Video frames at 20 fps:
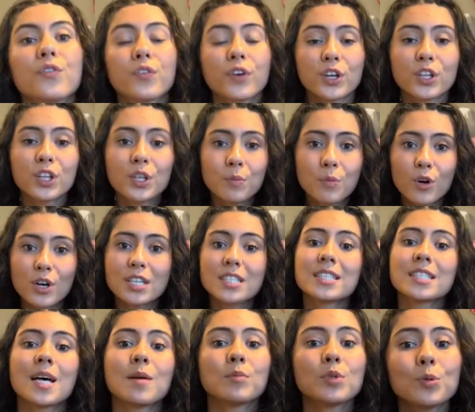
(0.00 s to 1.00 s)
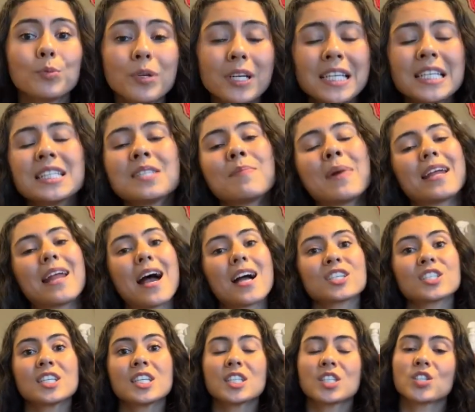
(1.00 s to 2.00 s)
Furthermore, some lubricants might
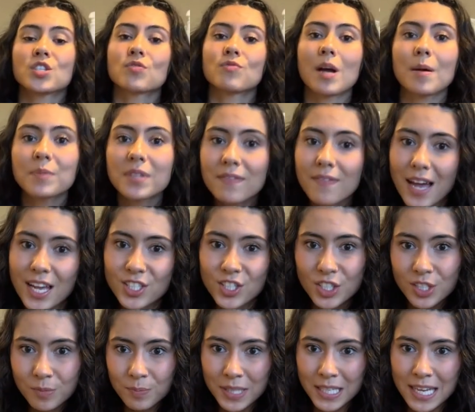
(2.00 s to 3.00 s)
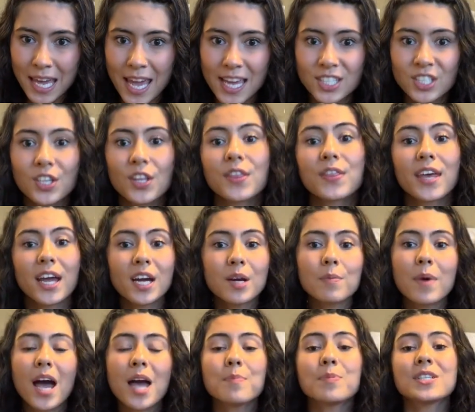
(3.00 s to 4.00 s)
actually disrupt the vaginal pH,
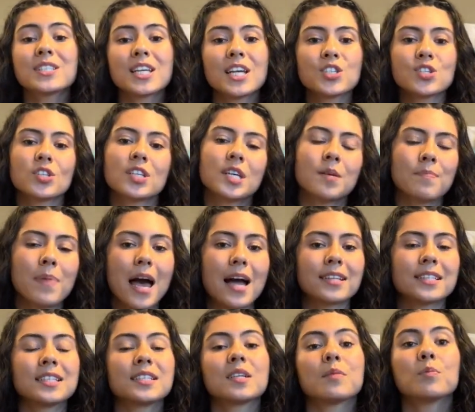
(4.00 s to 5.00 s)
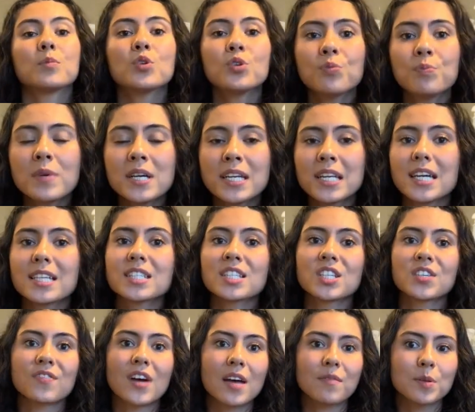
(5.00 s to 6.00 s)
thereby potentially impacting the movement and
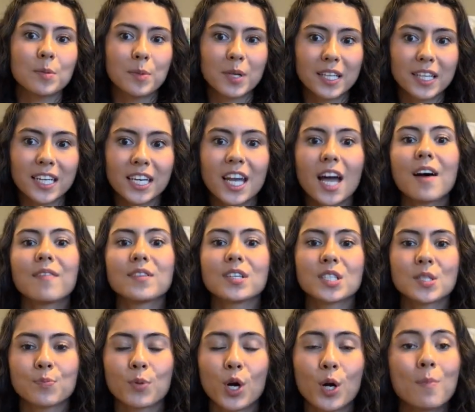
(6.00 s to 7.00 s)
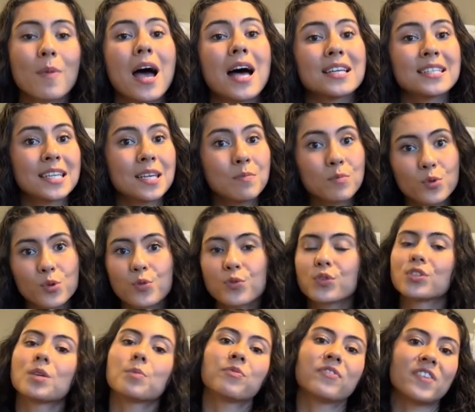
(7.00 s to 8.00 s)
survivability of the sperm as they move
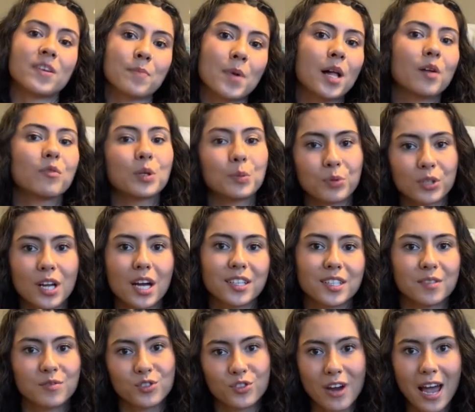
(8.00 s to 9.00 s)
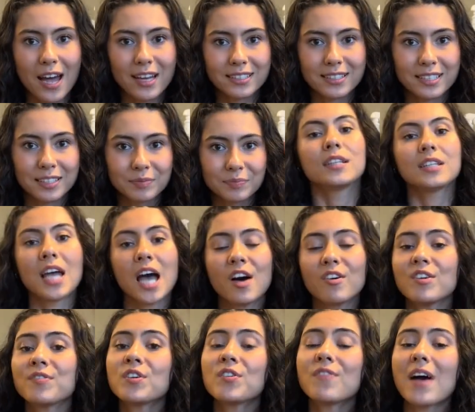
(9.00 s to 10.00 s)
through the female reproductive tract.
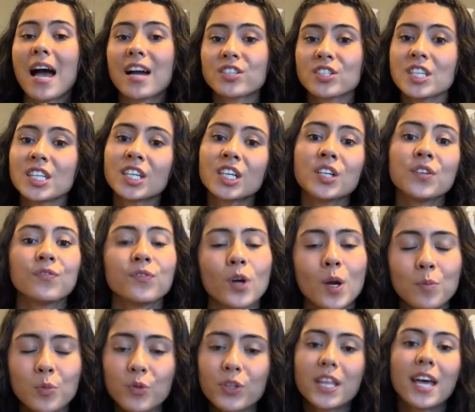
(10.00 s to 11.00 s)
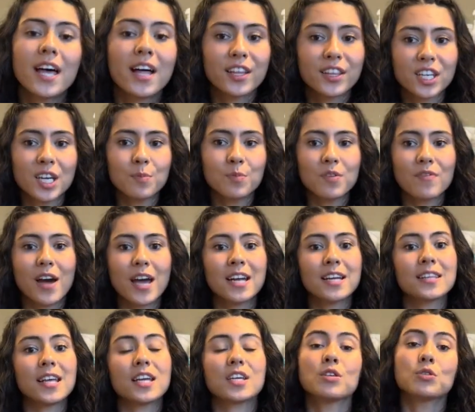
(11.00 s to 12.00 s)
Now, if you've actually confirmed with a healthcare
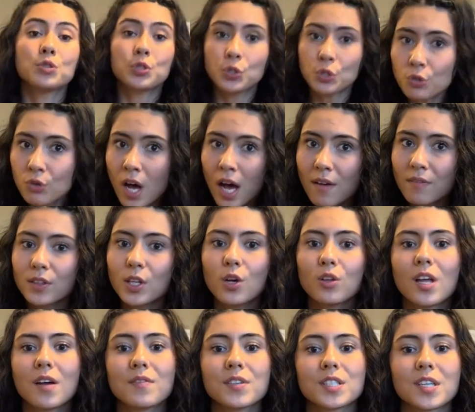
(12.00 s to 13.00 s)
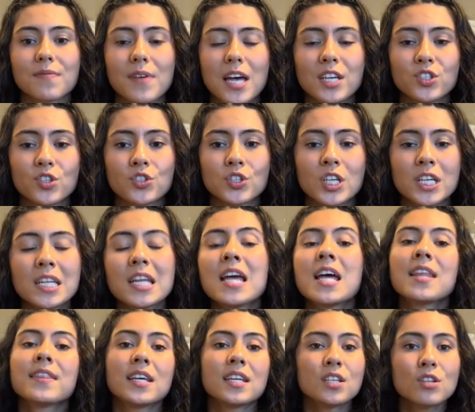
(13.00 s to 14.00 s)
provider that you do have low levels of estrogen,
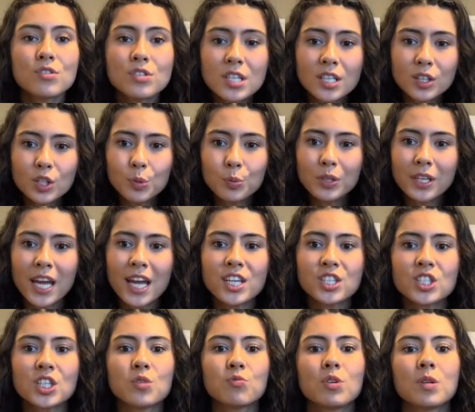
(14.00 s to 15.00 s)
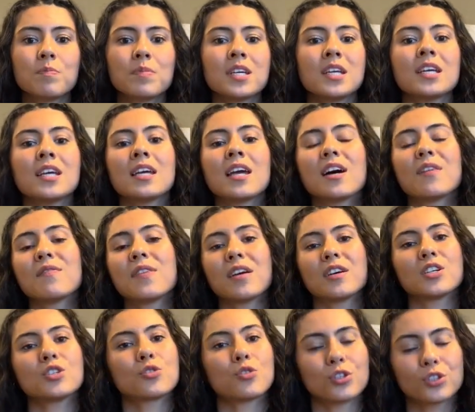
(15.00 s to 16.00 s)
then using lubrication would be a
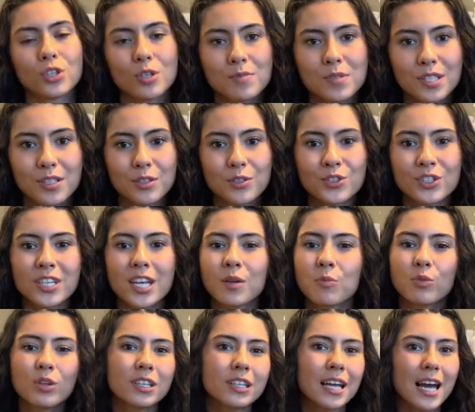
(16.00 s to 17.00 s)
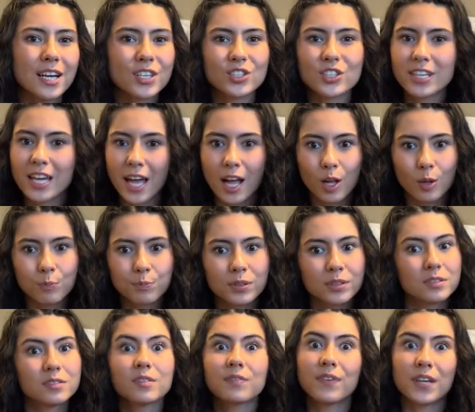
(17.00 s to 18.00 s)
very short term solution and wouldn't actually help
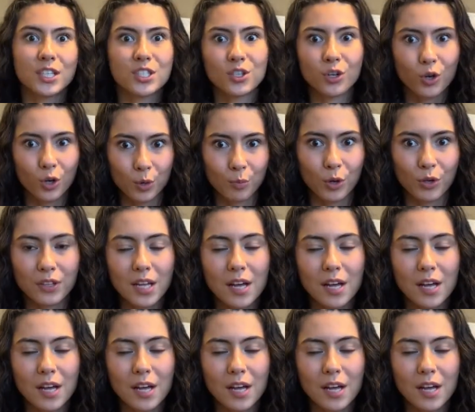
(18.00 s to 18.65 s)
fix your hormone